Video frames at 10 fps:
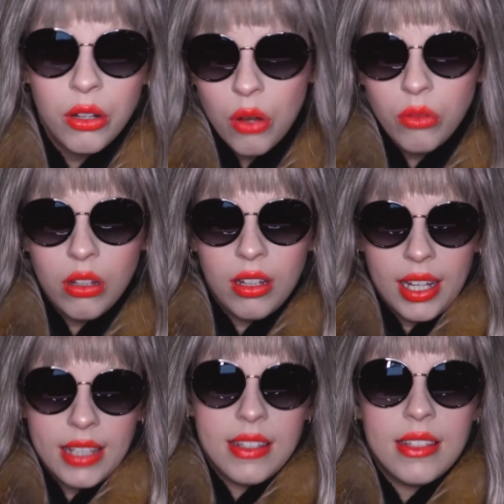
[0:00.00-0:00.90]
no longer
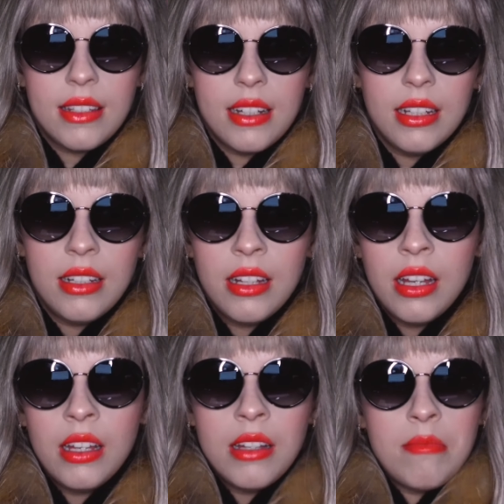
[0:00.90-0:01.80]
existed.
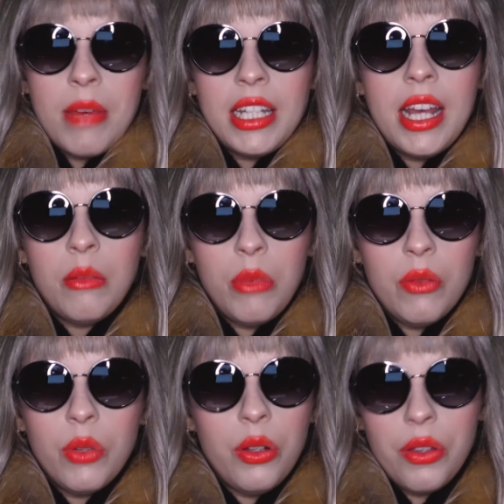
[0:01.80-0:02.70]
But tell me,
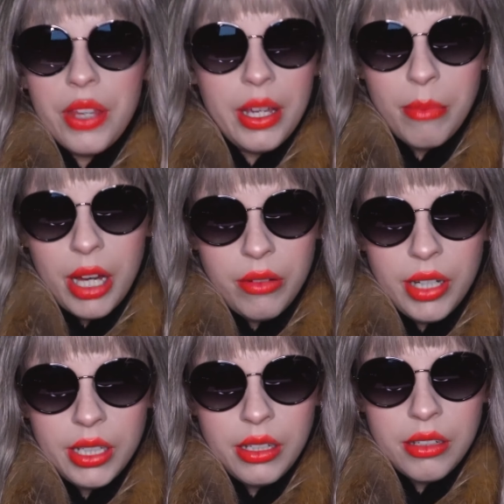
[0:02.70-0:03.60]
what do you think about
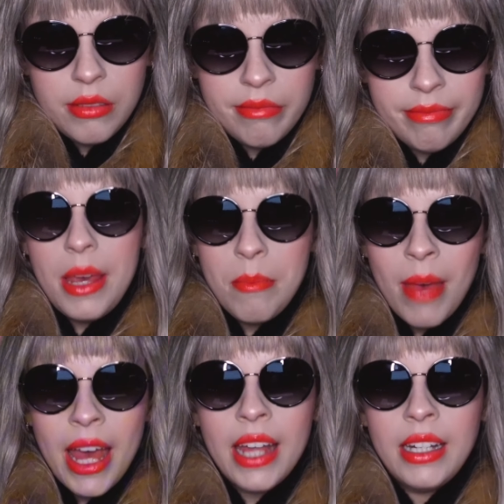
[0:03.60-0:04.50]
it? A
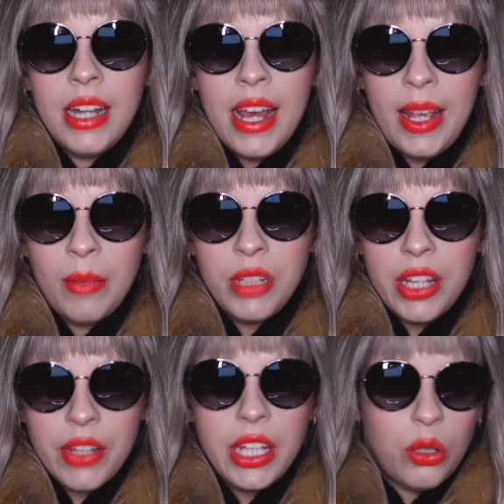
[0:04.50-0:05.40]
man named
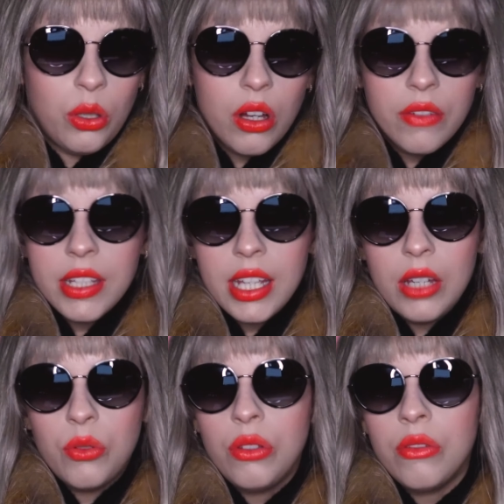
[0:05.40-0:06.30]
Yevgeny
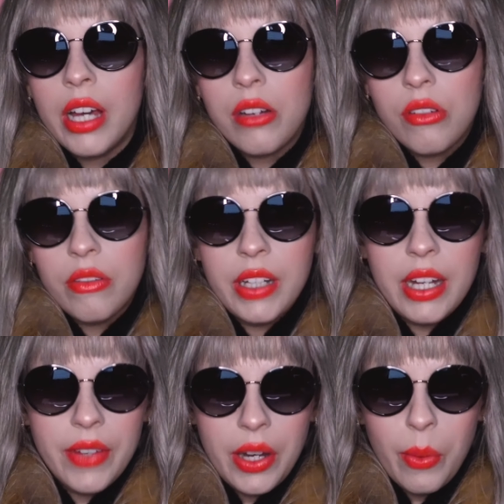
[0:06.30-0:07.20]
Olkhovsky, who knew
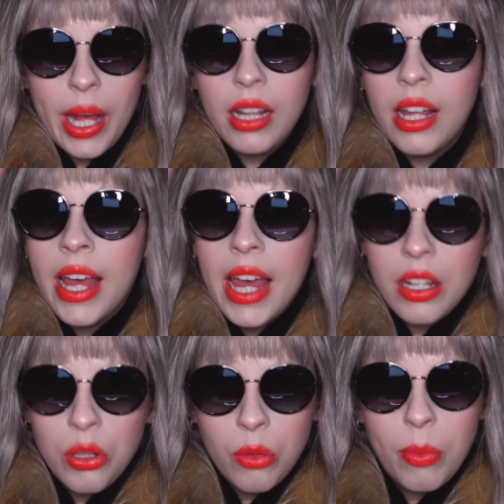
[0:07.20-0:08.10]
Karovina very well
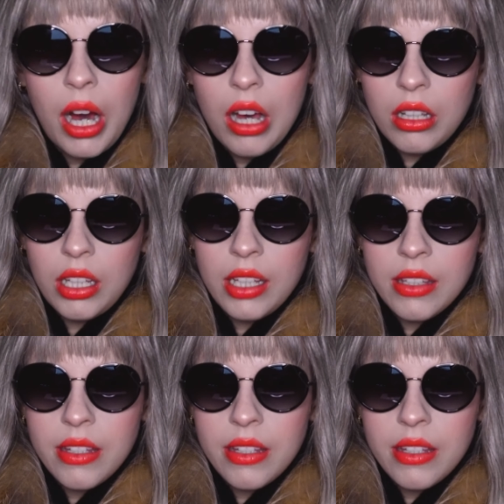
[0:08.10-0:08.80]
and took part in